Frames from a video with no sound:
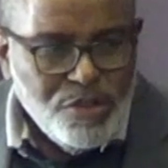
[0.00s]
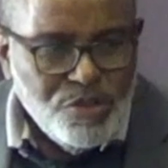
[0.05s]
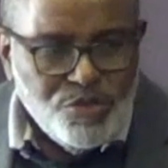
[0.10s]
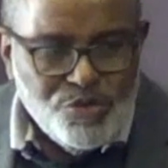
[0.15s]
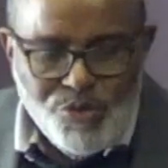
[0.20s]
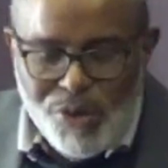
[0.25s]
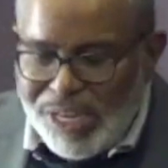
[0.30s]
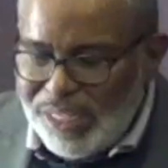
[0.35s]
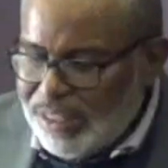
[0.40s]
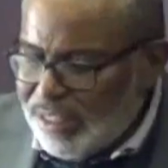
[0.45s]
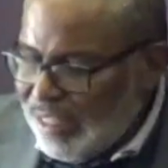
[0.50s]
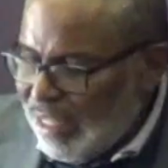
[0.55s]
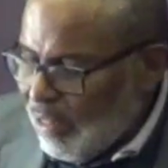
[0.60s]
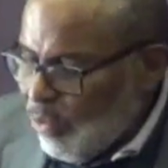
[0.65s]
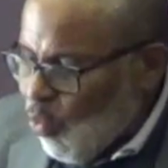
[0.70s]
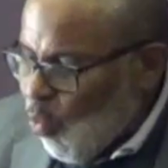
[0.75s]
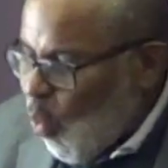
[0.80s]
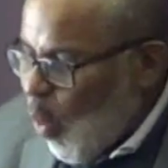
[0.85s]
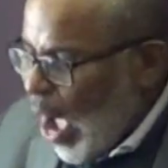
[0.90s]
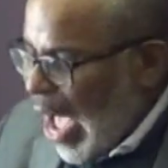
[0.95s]
dressed
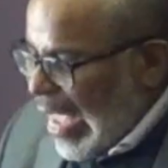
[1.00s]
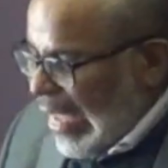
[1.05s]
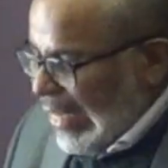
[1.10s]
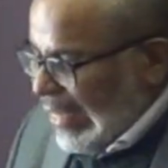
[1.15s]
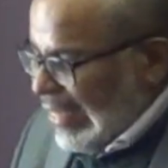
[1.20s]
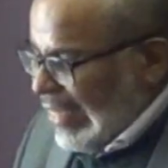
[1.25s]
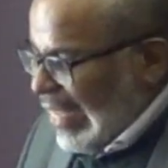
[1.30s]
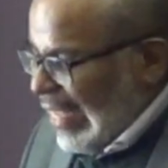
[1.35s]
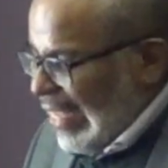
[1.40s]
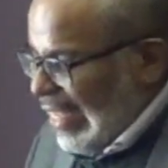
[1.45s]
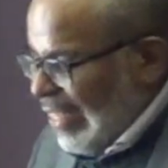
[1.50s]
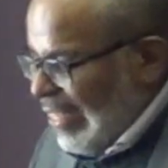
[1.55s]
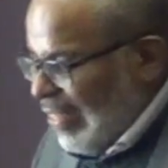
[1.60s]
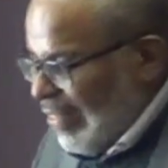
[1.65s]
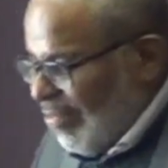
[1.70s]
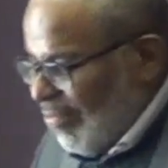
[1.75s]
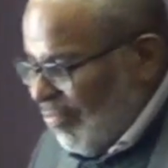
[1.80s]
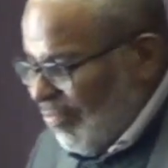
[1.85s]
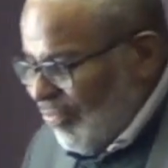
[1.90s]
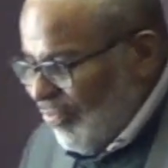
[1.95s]
in white.
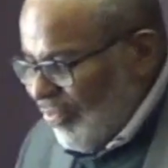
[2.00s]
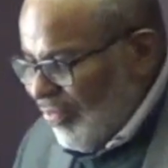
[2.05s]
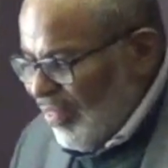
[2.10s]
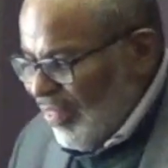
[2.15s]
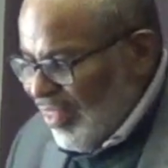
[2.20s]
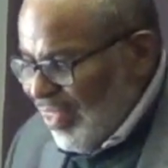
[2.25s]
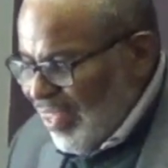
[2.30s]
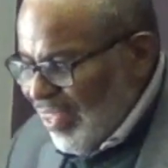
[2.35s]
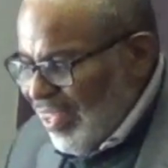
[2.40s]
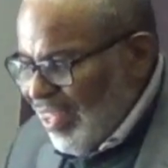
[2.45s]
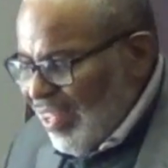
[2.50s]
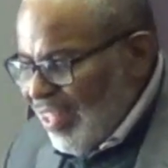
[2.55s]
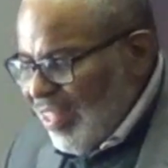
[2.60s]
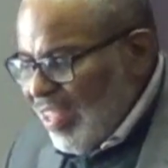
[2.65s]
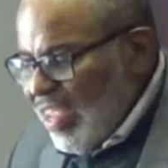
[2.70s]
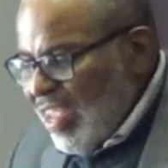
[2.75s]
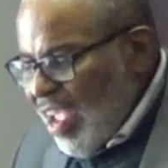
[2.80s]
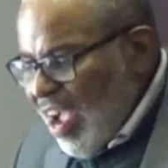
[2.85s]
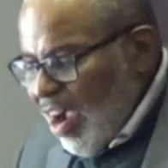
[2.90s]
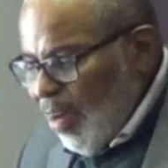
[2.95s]

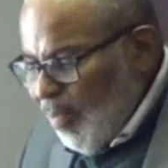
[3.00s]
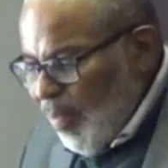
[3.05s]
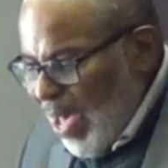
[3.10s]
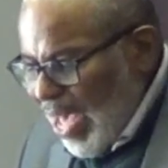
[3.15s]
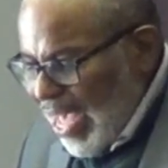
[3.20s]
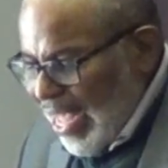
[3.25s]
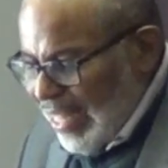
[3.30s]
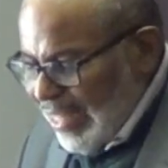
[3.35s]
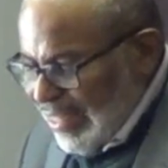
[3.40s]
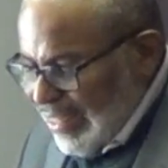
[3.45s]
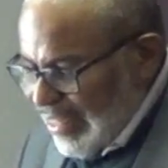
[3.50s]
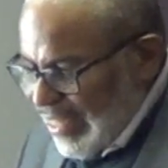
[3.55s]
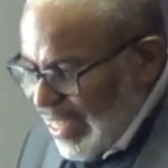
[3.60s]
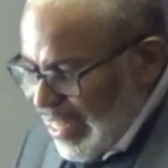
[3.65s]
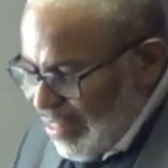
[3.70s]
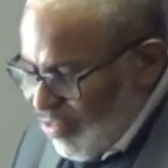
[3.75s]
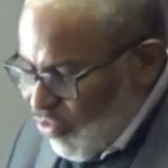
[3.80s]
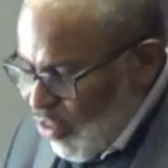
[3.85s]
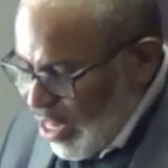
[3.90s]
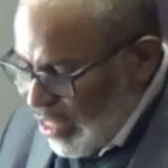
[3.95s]
The young man
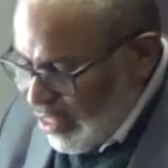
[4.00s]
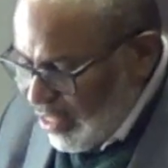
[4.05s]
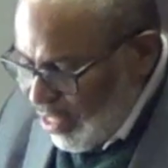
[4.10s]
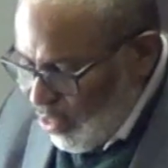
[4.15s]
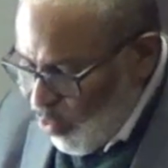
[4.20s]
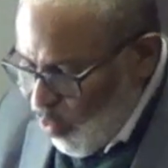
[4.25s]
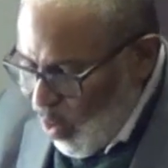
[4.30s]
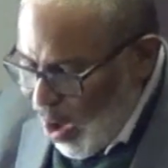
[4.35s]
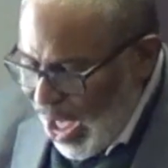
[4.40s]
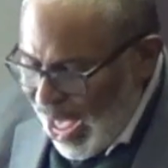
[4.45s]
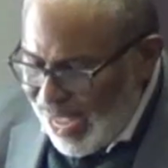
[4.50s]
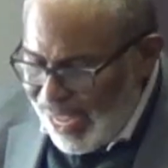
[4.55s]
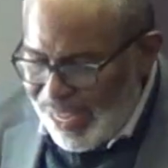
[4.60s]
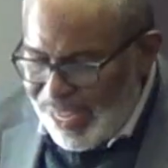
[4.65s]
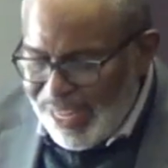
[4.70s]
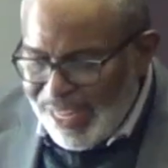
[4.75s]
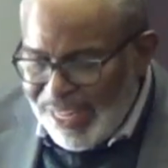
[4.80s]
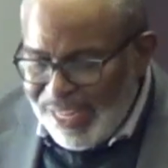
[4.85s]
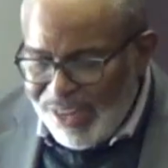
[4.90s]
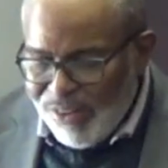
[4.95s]
dressed in white
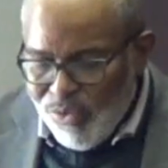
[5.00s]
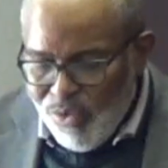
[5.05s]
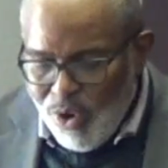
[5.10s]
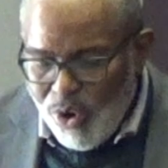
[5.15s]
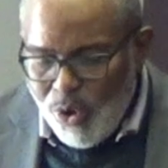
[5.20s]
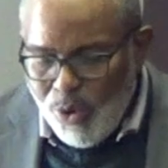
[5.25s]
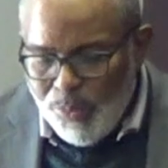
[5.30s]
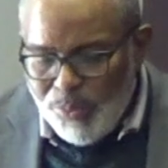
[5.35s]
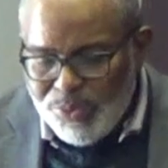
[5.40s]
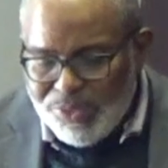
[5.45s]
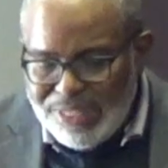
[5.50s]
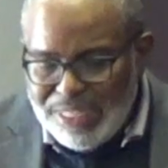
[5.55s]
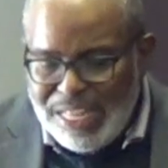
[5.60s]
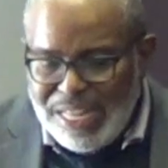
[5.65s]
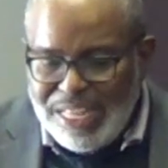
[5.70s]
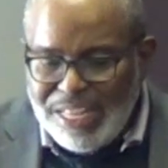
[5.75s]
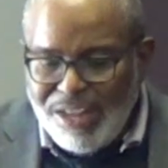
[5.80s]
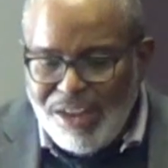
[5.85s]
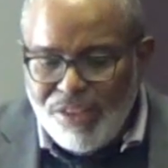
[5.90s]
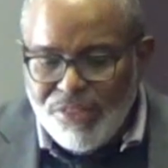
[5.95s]
robe
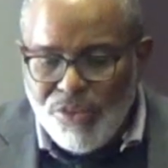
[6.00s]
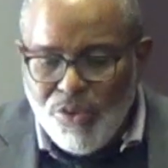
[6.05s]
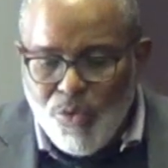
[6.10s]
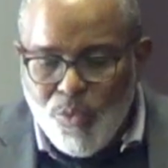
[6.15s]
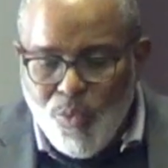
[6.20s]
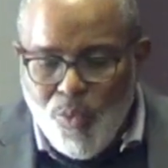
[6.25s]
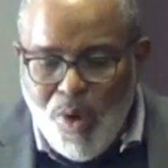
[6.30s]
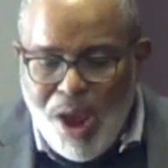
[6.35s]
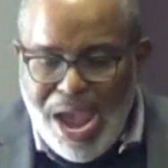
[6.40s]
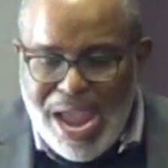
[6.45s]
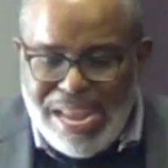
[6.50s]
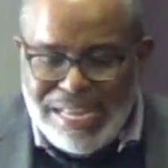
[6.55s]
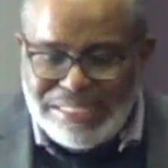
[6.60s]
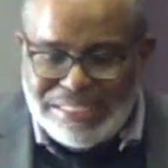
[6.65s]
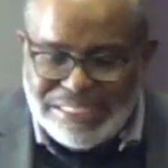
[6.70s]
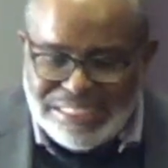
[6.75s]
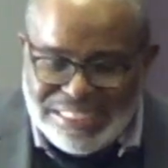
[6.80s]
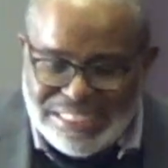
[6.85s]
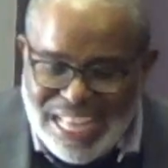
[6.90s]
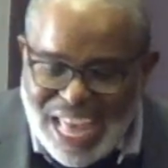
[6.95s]
sitting on the right
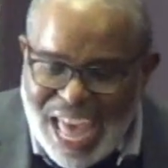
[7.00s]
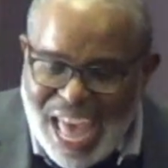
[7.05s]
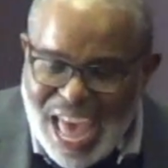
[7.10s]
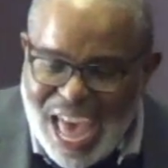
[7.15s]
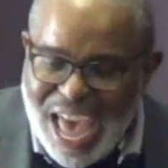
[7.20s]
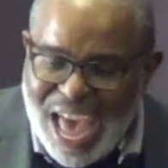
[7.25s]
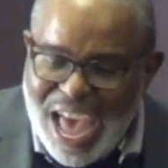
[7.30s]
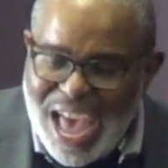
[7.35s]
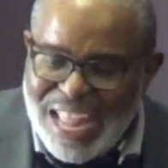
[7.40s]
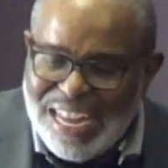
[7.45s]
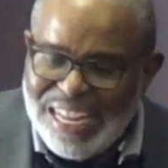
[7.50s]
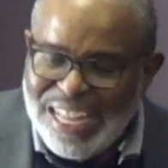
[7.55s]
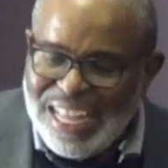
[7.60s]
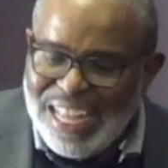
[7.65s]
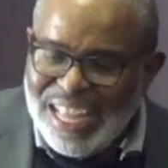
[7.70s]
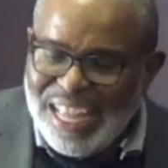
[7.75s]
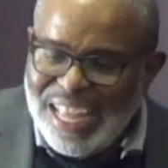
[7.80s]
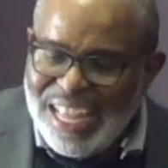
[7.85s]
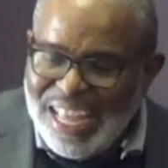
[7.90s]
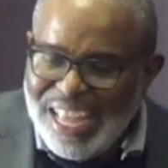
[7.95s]
side,
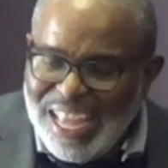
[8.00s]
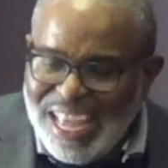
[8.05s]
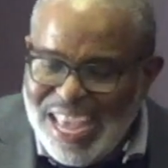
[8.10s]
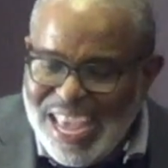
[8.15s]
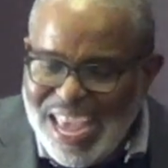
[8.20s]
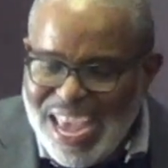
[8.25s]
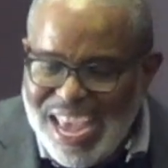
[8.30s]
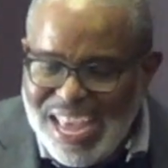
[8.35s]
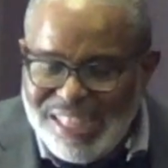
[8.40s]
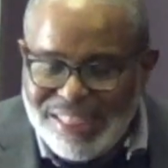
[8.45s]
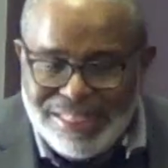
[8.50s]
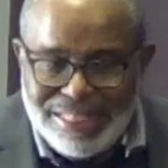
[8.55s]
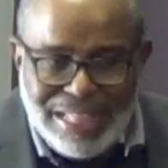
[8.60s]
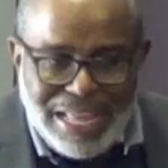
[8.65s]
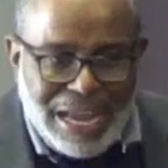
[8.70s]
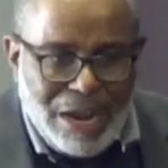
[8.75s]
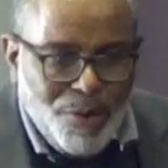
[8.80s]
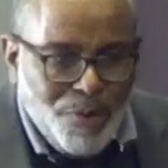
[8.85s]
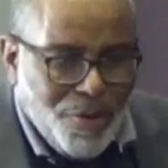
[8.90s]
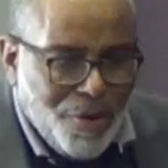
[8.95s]
and
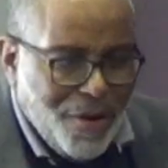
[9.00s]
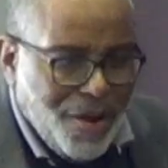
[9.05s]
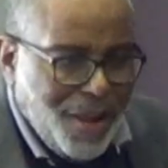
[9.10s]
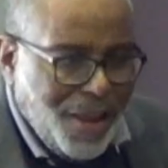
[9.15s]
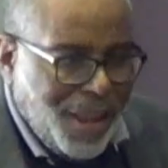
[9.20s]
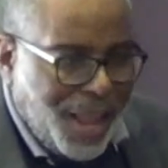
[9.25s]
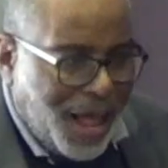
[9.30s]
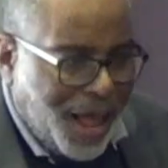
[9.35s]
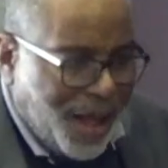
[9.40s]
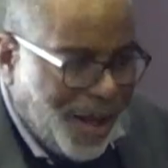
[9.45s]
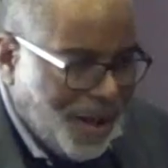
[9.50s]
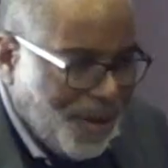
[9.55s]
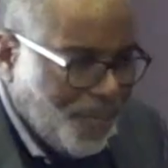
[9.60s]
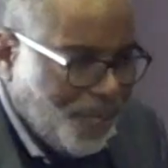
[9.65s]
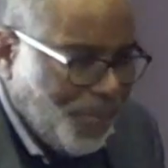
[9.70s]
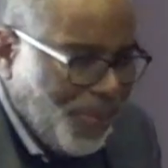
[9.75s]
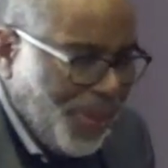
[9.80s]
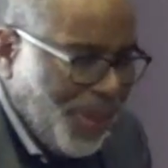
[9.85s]
they were alarmed.